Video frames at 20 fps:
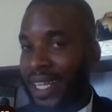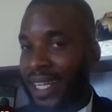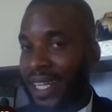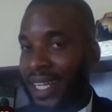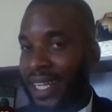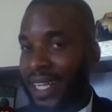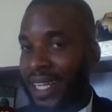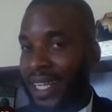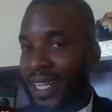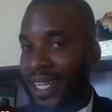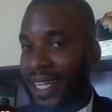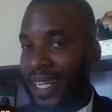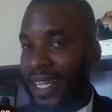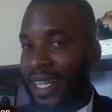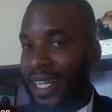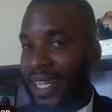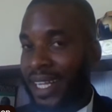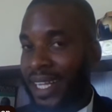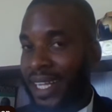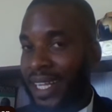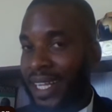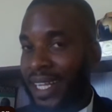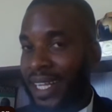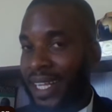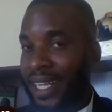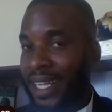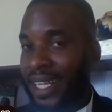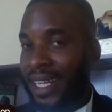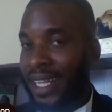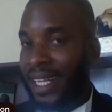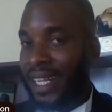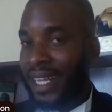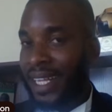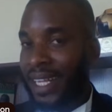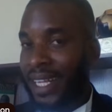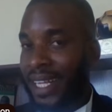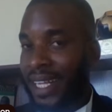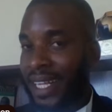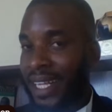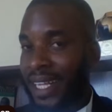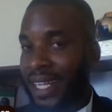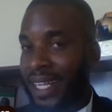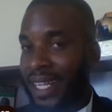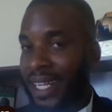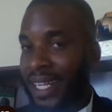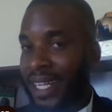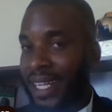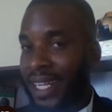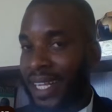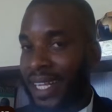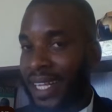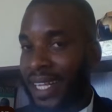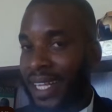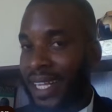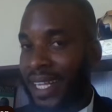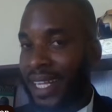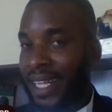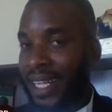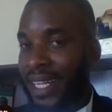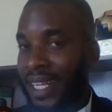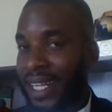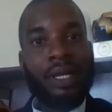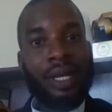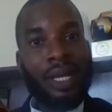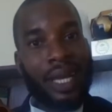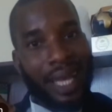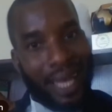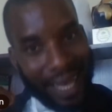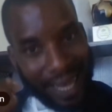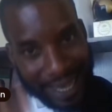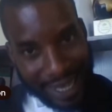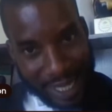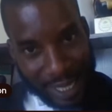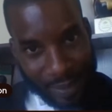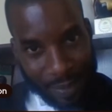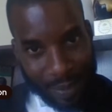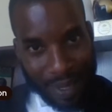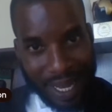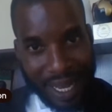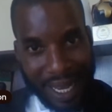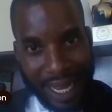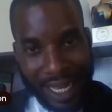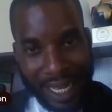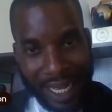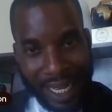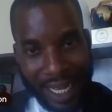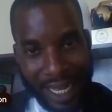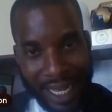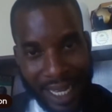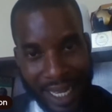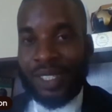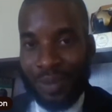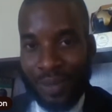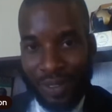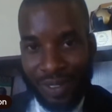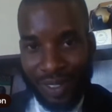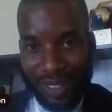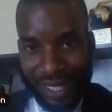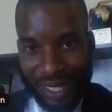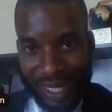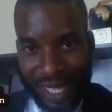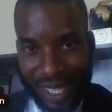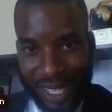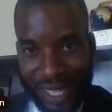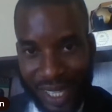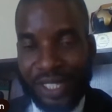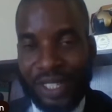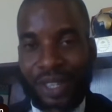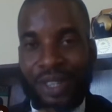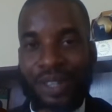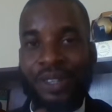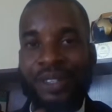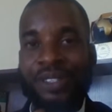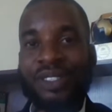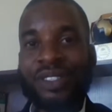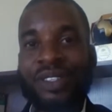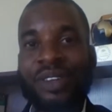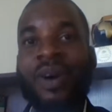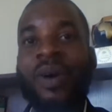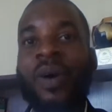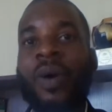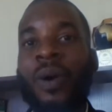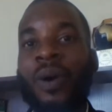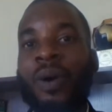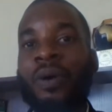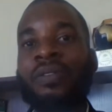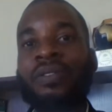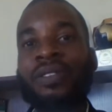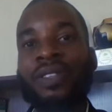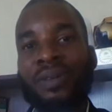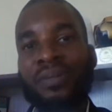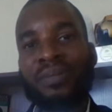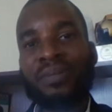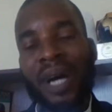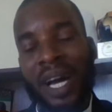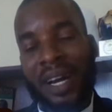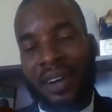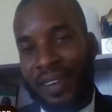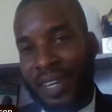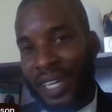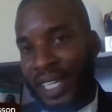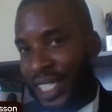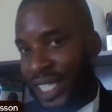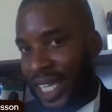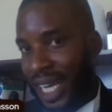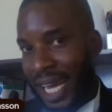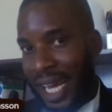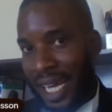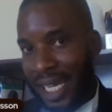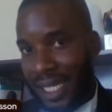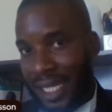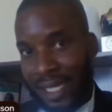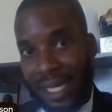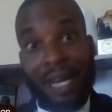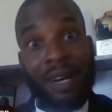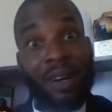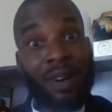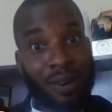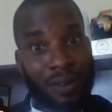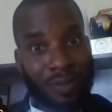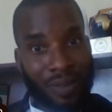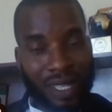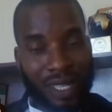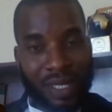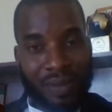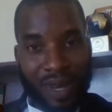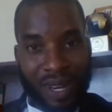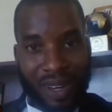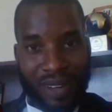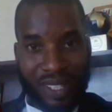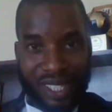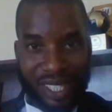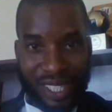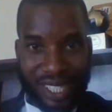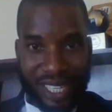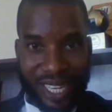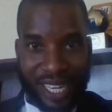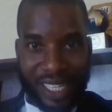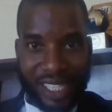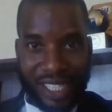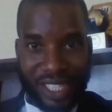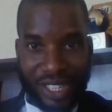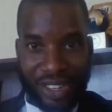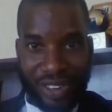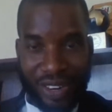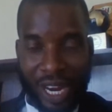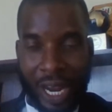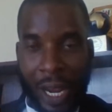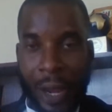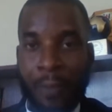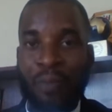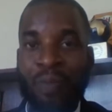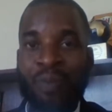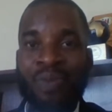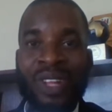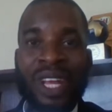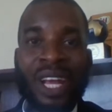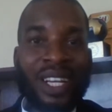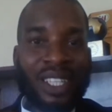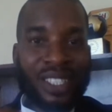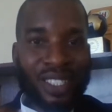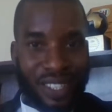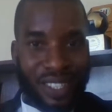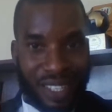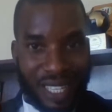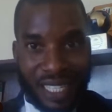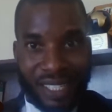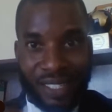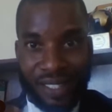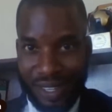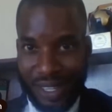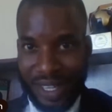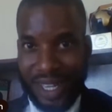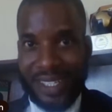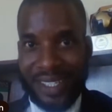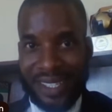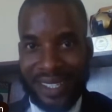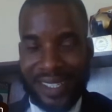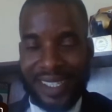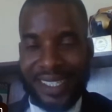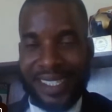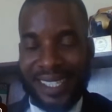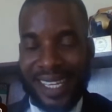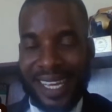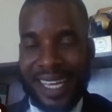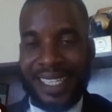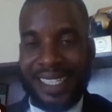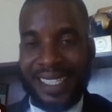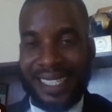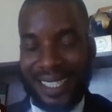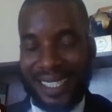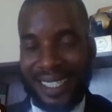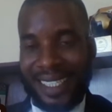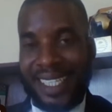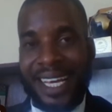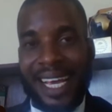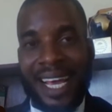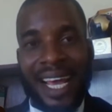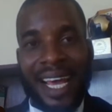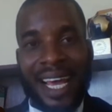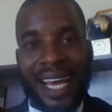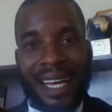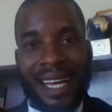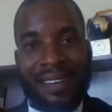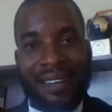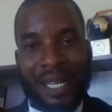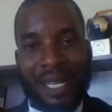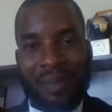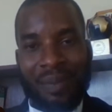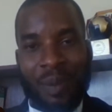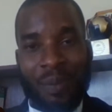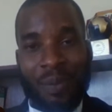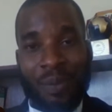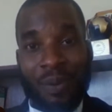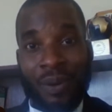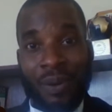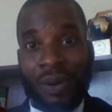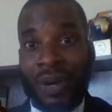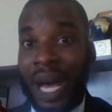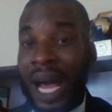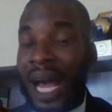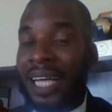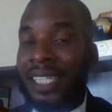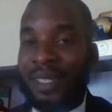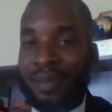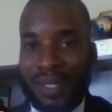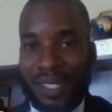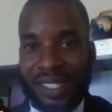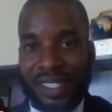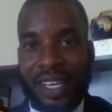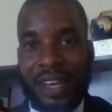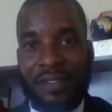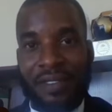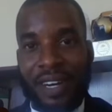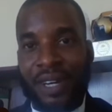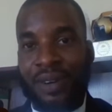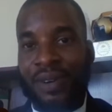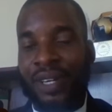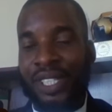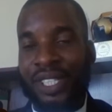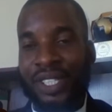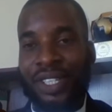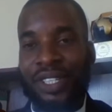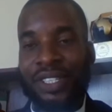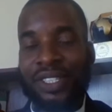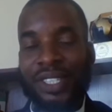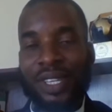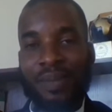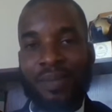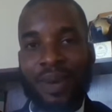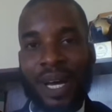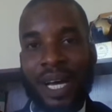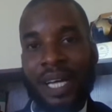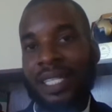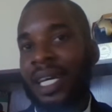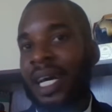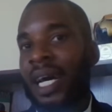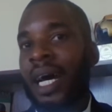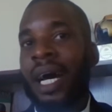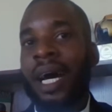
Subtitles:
for the next week would be to explain some of the sections of the Marriage Act that governs marriage in Nigeria so that you can understand it. I've had people ask me several questions about